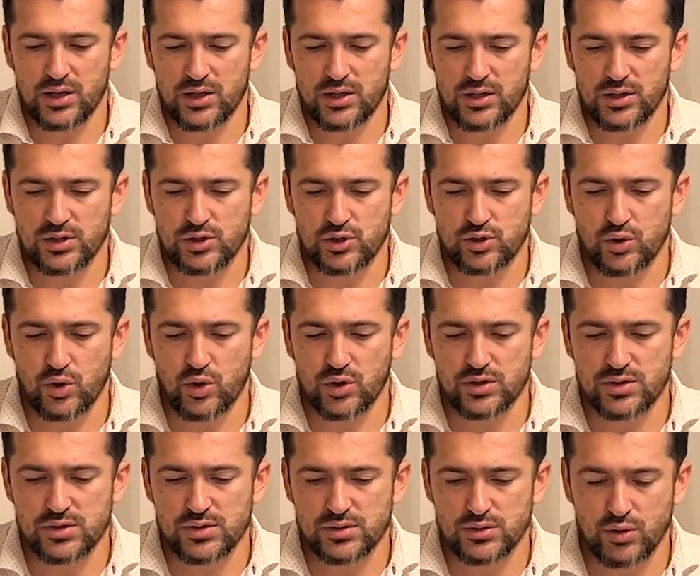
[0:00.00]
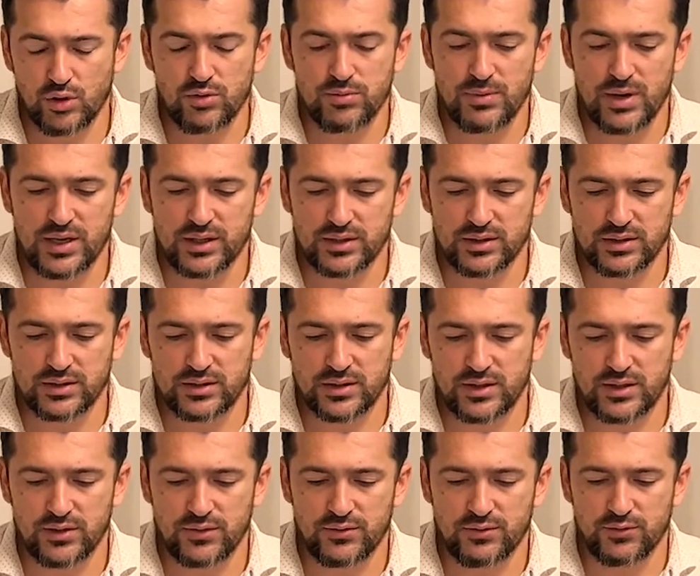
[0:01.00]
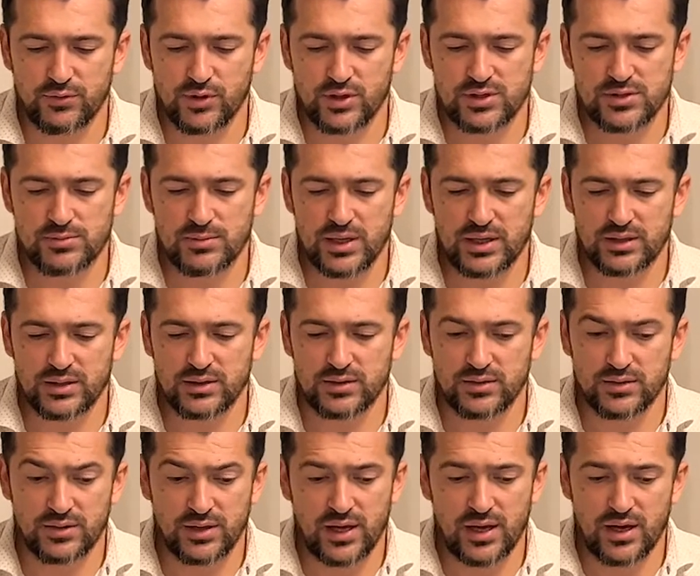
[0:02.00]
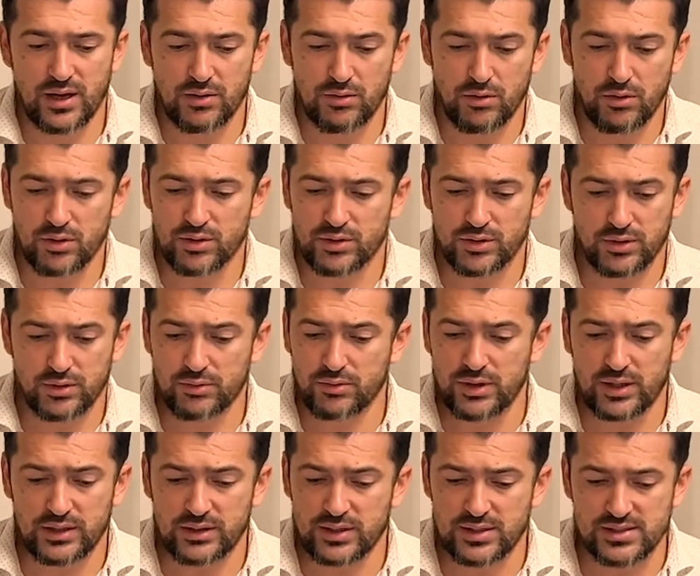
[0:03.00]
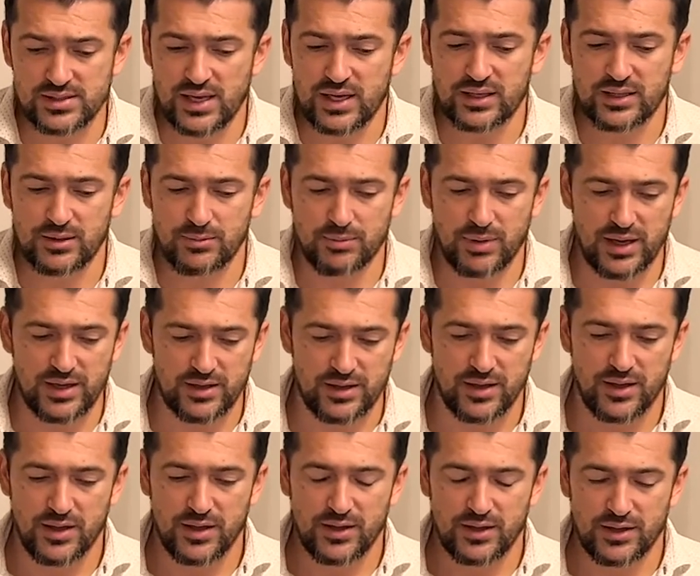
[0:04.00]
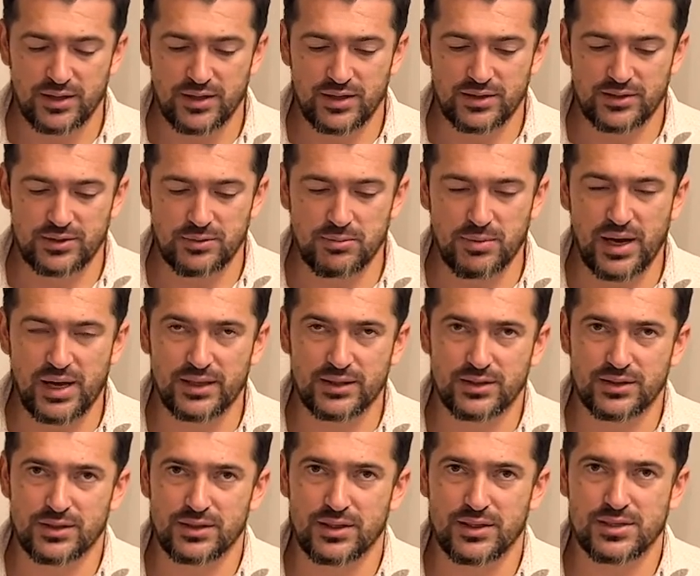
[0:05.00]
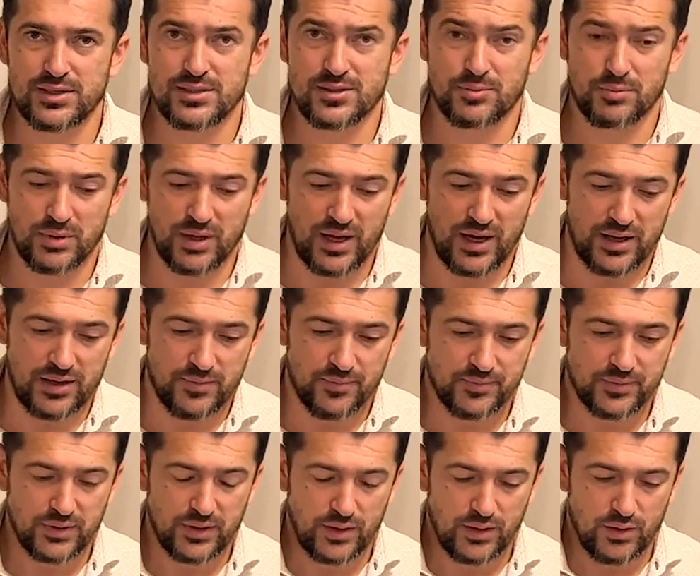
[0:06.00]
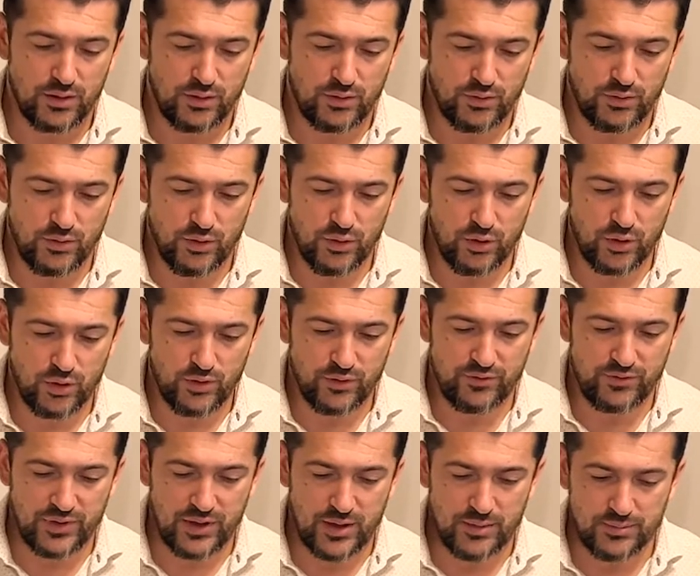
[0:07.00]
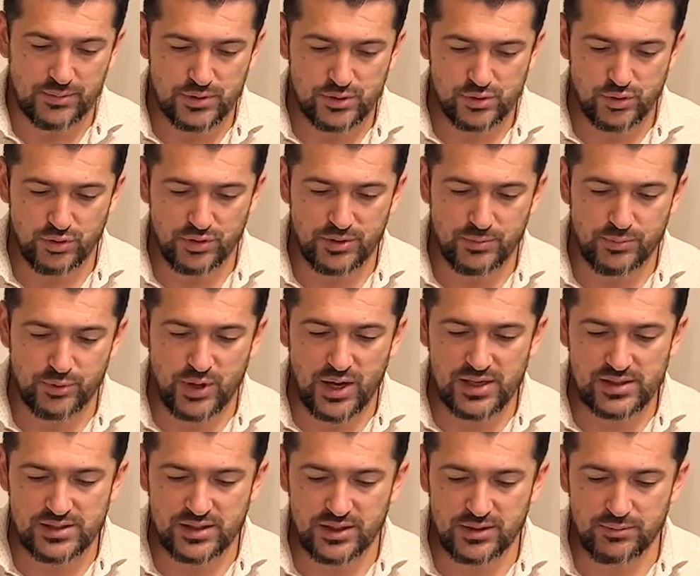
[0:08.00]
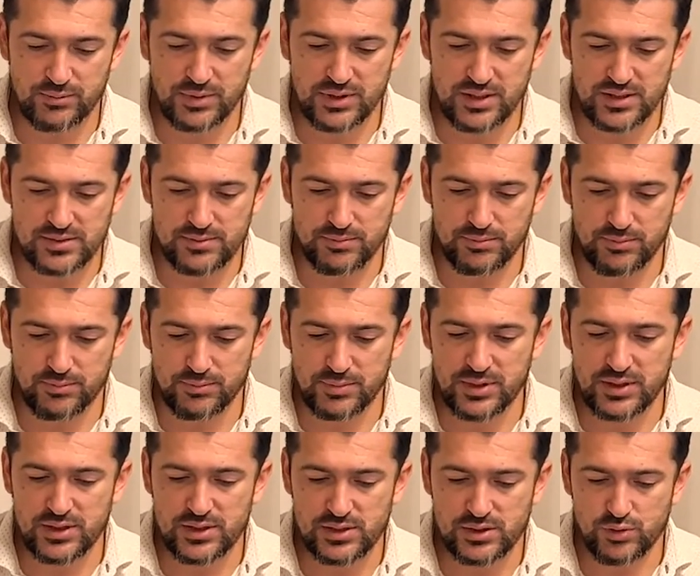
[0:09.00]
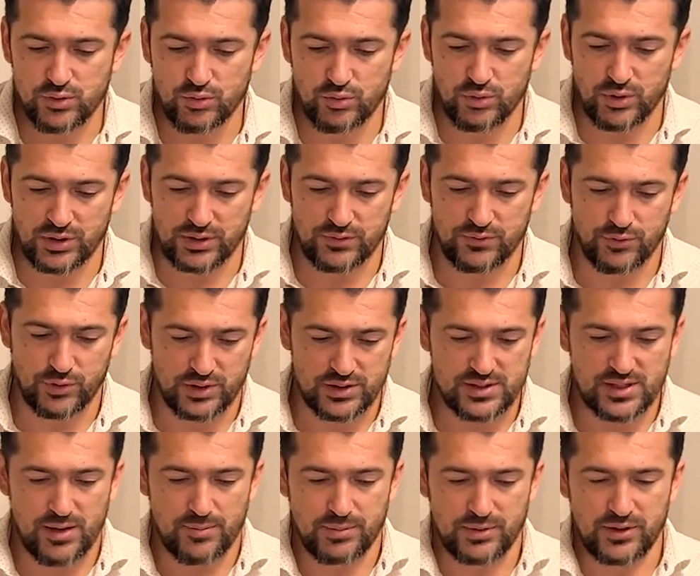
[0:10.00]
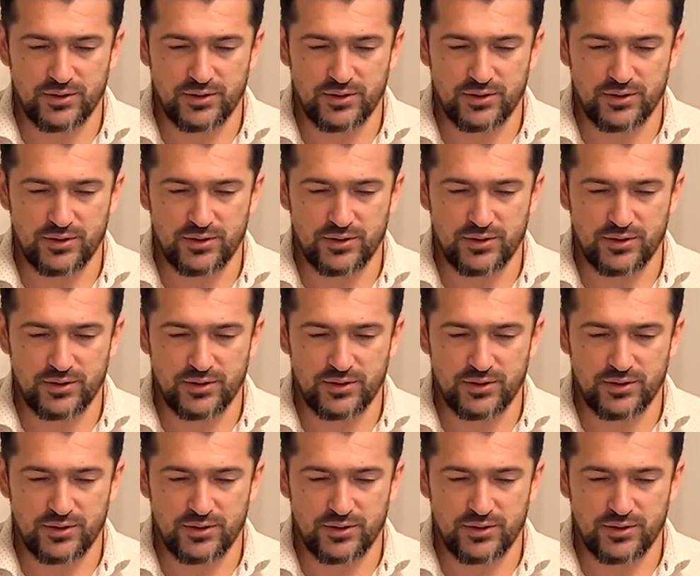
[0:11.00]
stock market and forex market, they are all regulated exactly by demand and supply, all of them. So the price can be as big as you want. For example,